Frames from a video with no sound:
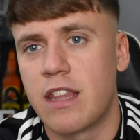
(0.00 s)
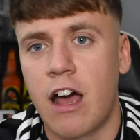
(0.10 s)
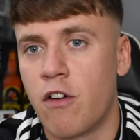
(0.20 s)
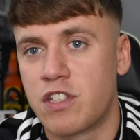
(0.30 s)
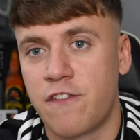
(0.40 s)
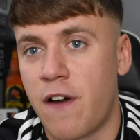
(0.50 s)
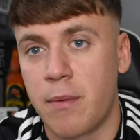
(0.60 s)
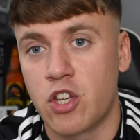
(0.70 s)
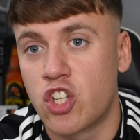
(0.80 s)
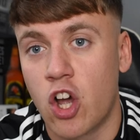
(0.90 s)
that obviously
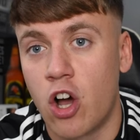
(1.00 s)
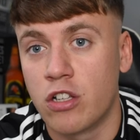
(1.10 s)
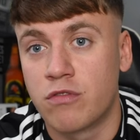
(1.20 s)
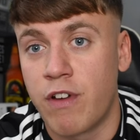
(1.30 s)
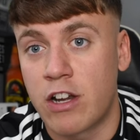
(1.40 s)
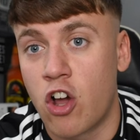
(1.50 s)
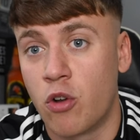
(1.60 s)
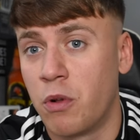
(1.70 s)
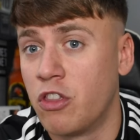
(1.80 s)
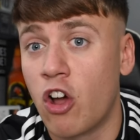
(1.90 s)
Fabian Shaw's red
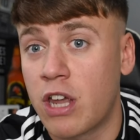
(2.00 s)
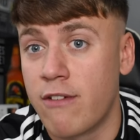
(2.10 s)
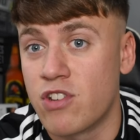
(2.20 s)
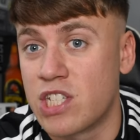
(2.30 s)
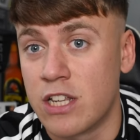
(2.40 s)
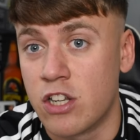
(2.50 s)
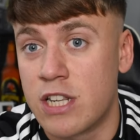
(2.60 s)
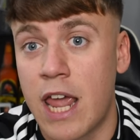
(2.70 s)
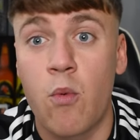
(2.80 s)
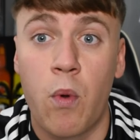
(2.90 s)
card will not get rescinded,
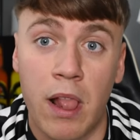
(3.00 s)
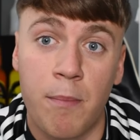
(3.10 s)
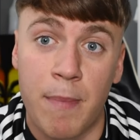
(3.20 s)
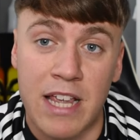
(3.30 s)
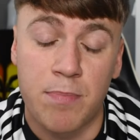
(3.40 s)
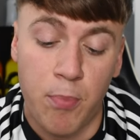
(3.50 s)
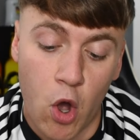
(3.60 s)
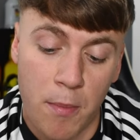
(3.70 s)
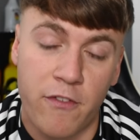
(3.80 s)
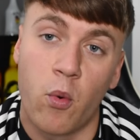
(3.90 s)
he will miss
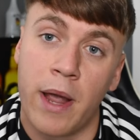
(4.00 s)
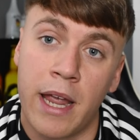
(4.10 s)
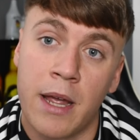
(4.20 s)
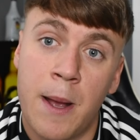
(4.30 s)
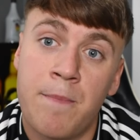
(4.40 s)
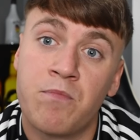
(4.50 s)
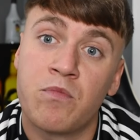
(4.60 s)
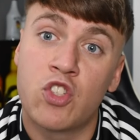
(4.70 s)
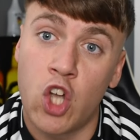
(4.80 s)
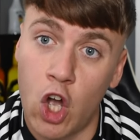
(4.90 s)
Bournemouth away,
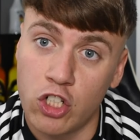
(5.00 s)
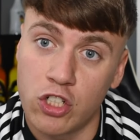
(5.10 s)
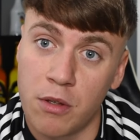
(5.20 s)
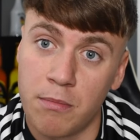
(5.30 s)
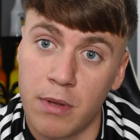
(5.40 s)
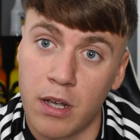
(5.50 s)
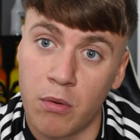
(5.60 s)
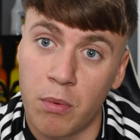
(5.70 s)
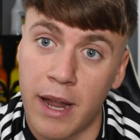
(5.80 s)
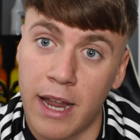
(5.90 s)
Tottenham
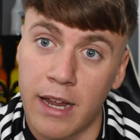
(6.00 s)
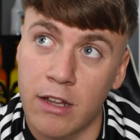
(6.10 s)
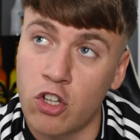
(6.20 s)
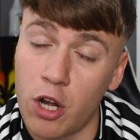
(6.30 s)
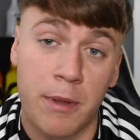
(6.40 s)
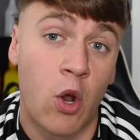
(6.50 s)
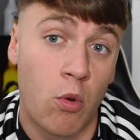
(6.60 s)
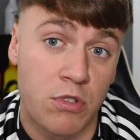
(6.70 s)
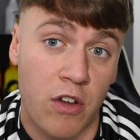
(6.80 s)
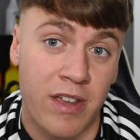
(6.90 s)
at
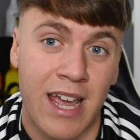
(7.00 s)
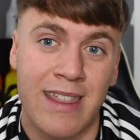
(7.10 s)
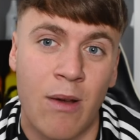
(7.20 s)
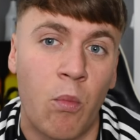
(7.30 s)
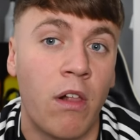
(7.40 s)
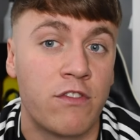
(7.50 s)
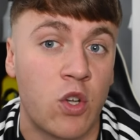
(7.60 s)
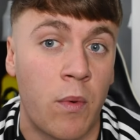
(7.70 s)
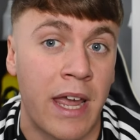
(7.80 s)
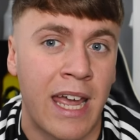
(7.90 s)
home, and then Wolves
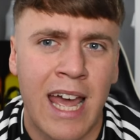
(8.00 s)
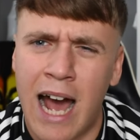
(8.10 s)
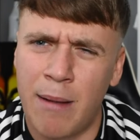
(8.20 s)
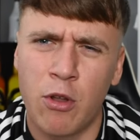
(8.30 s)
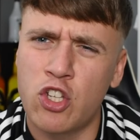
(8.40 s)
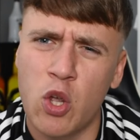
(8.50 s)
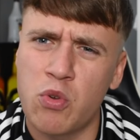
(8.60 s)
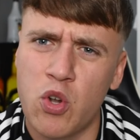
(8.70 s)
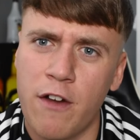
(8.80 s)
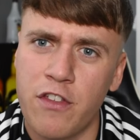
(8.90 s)
away. I'm not too
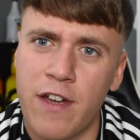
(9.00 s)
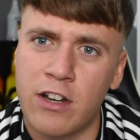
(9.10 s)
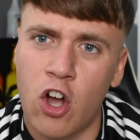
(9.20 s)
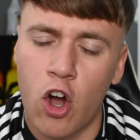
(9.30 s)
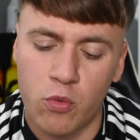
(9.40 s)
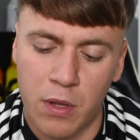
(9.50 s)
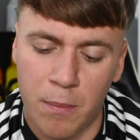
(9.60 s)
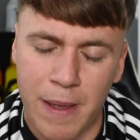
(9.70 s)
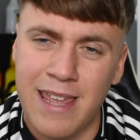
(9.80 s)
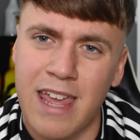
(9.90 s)
sure if the red card will
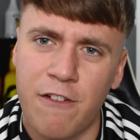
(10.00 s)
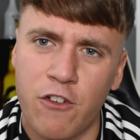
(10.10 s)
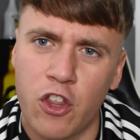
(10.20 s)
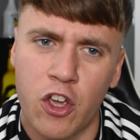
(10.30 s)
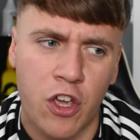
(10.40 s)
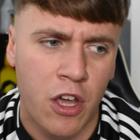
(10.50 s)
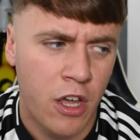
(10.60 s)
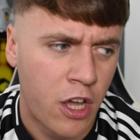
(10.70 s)
be there for the